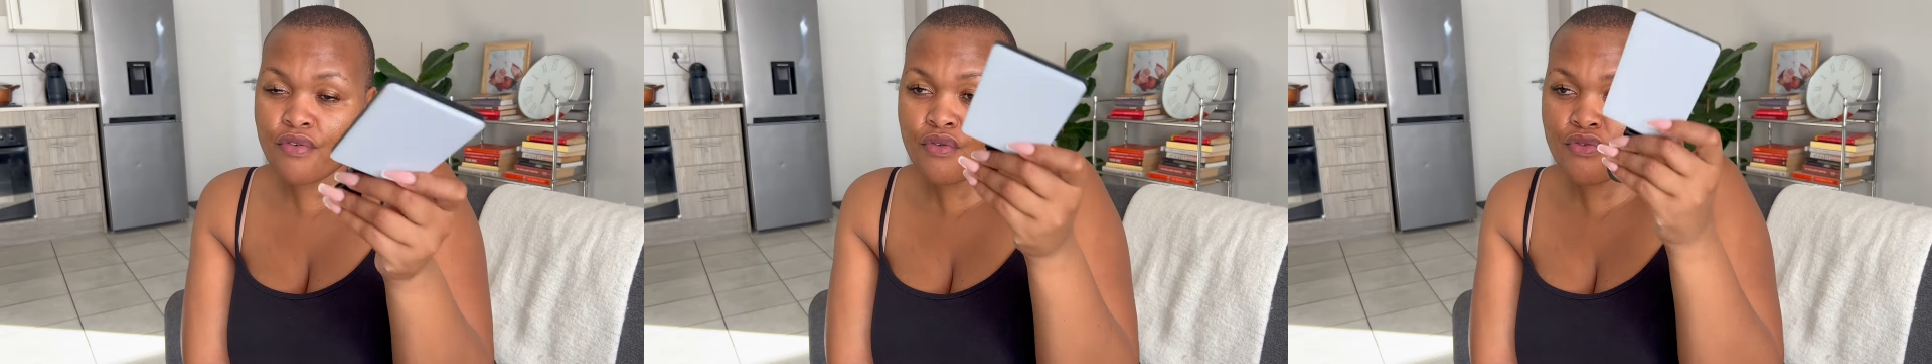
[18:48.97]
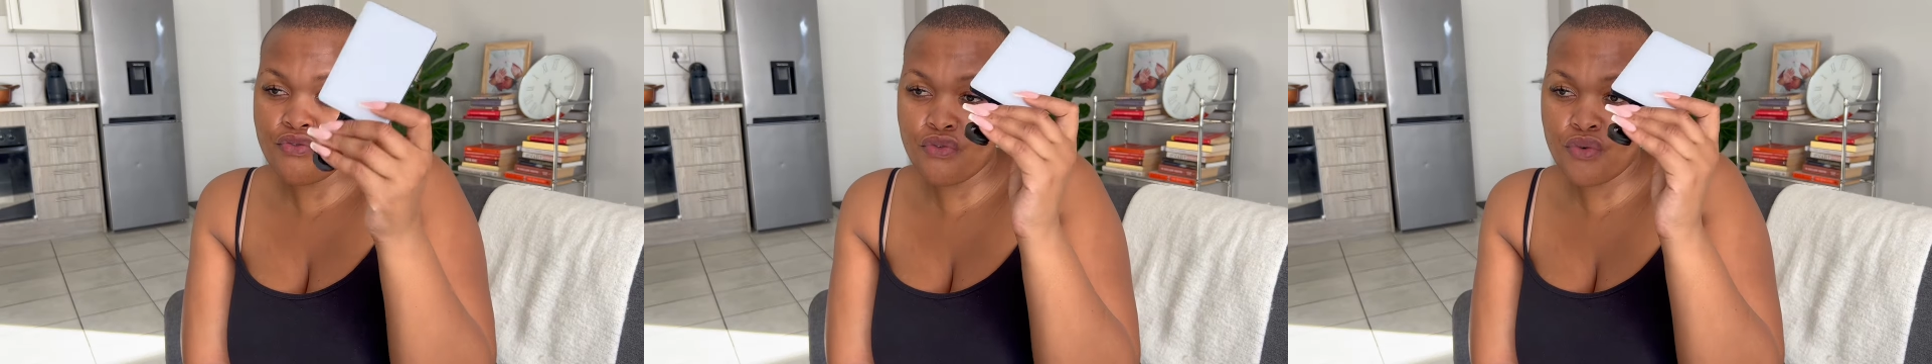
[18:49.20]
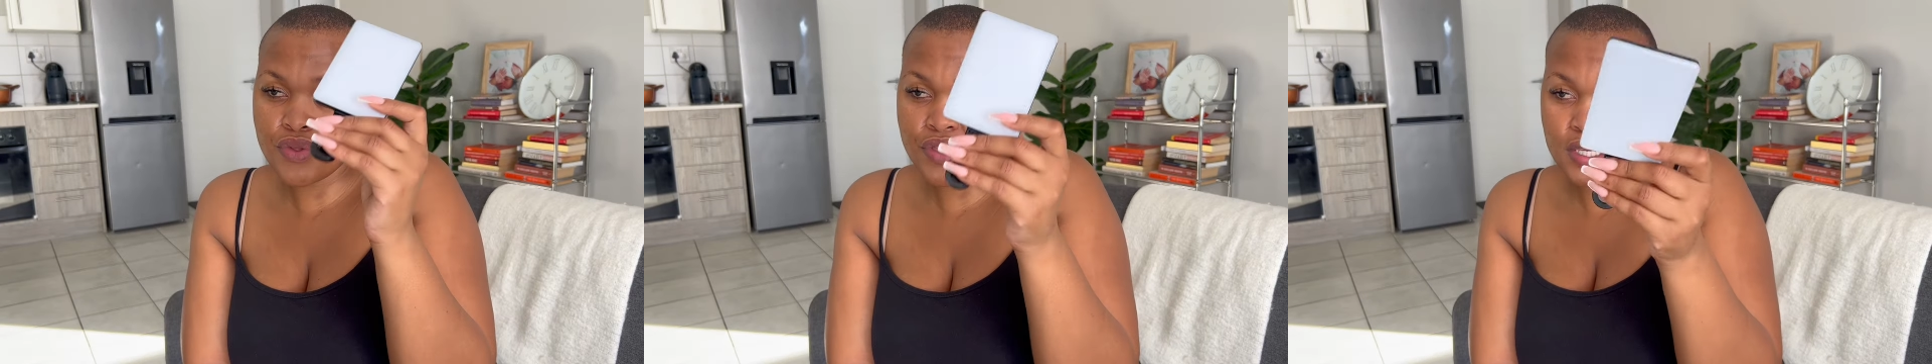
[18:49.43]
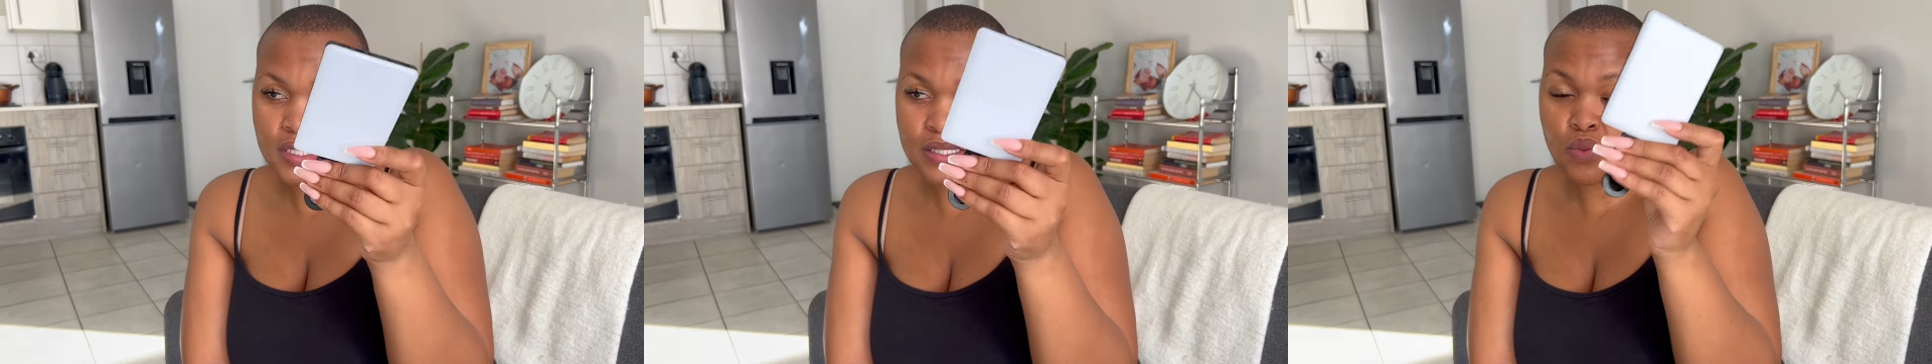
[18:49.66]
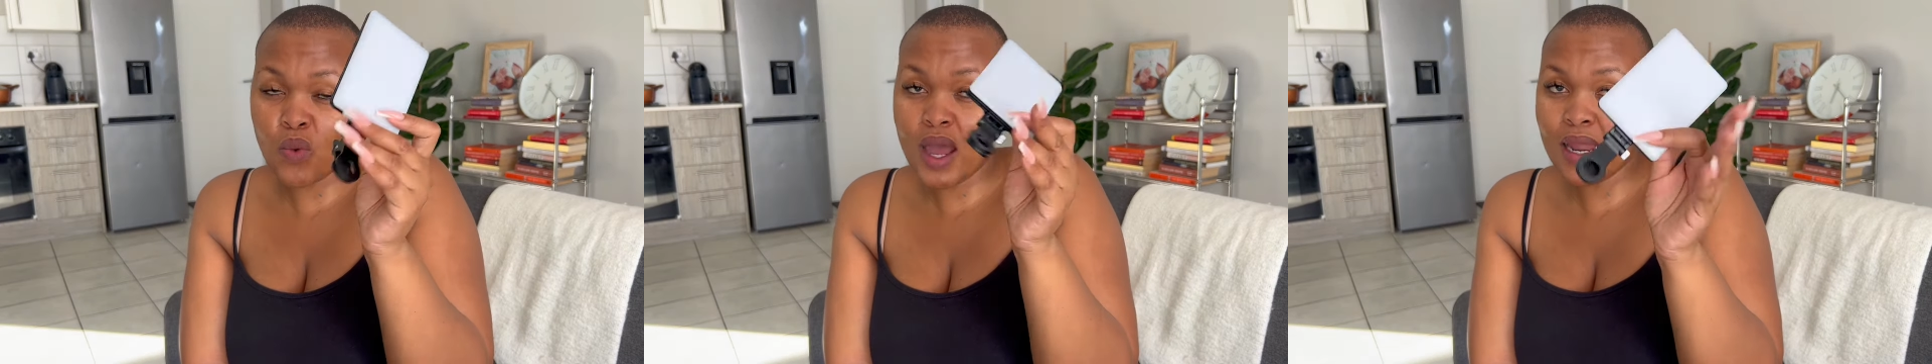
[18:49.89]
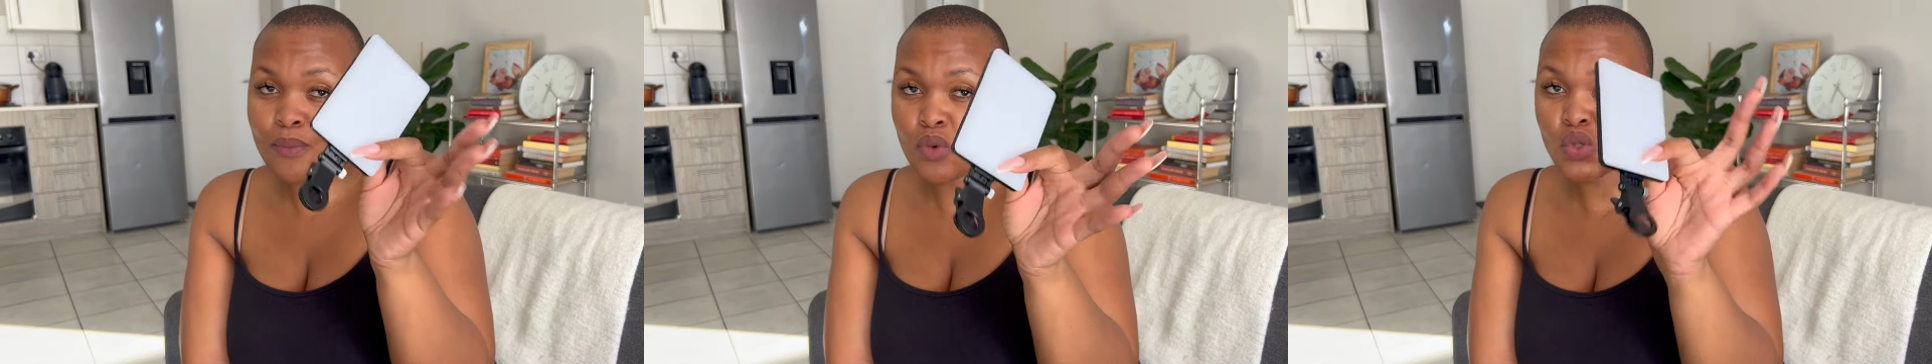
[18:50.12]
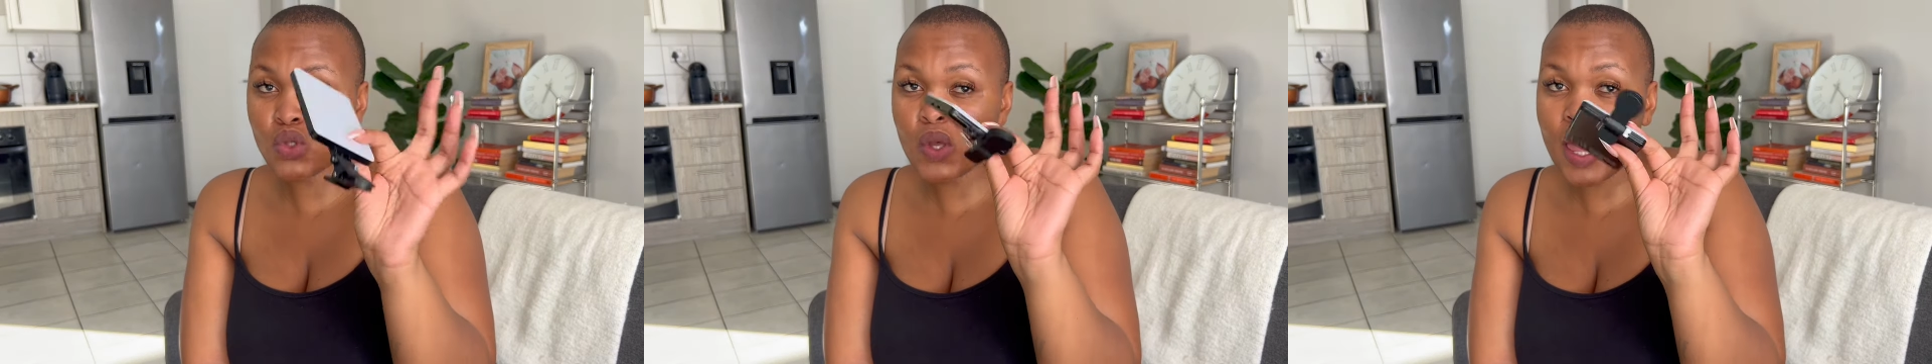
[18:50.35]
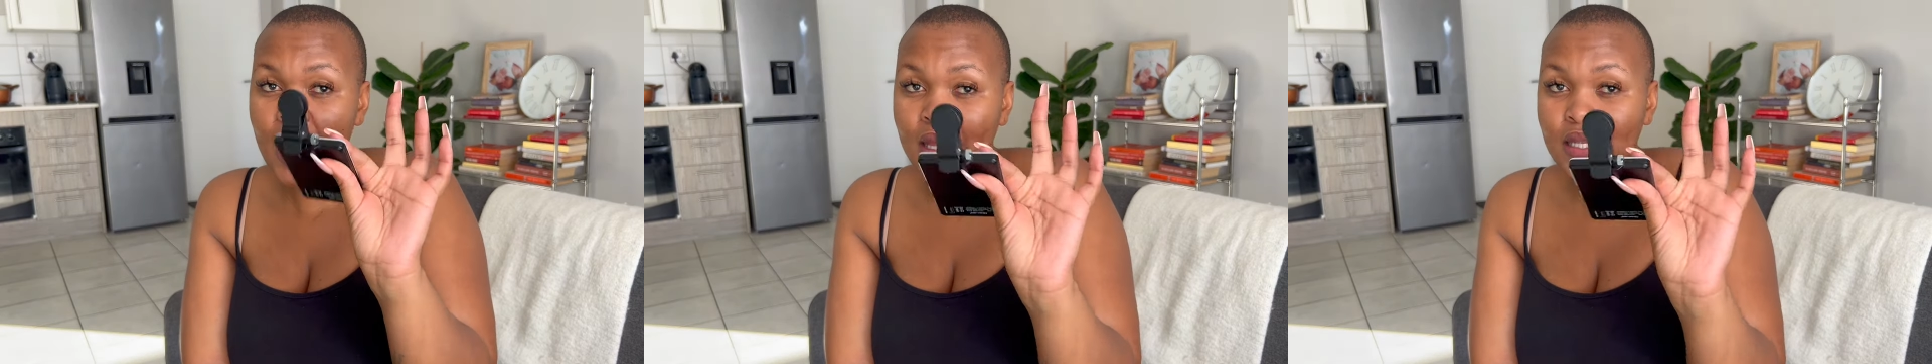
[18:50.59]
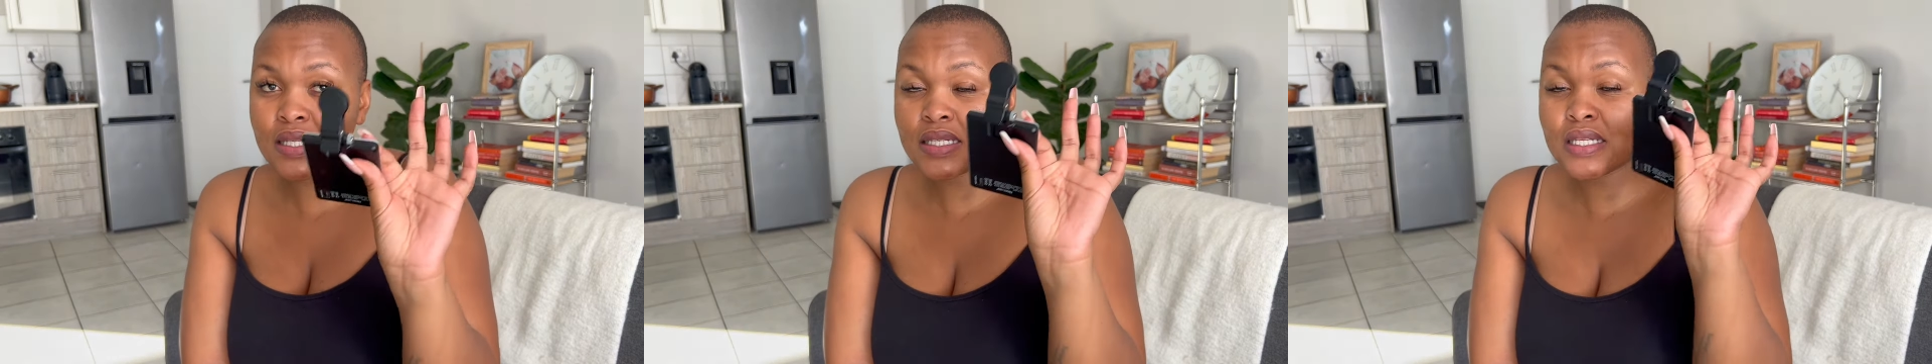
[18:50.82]
for this. So while I'm also
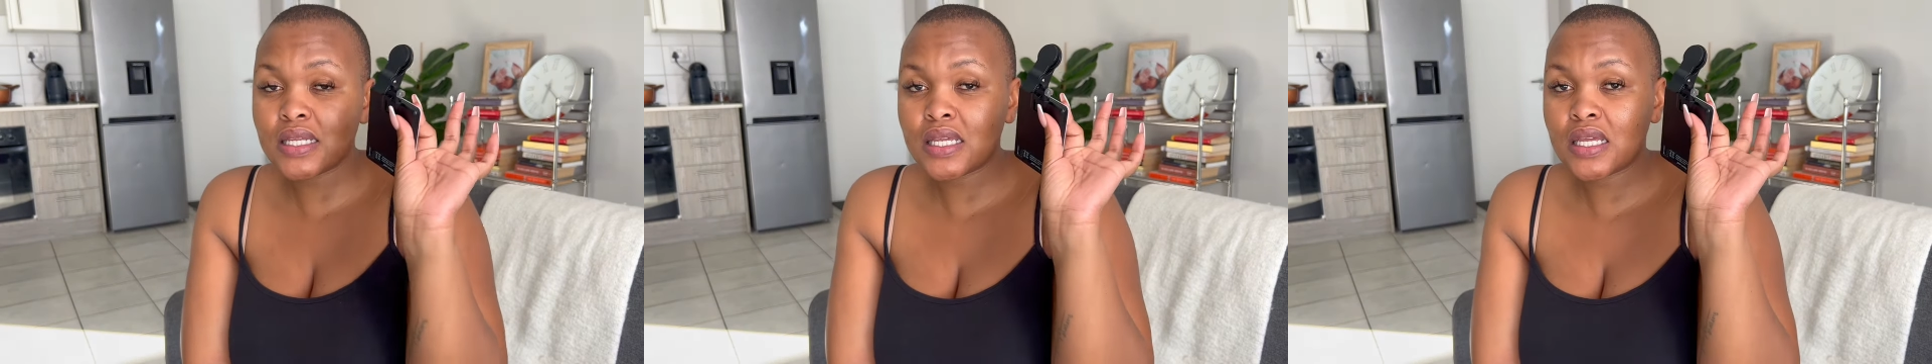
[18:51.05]
at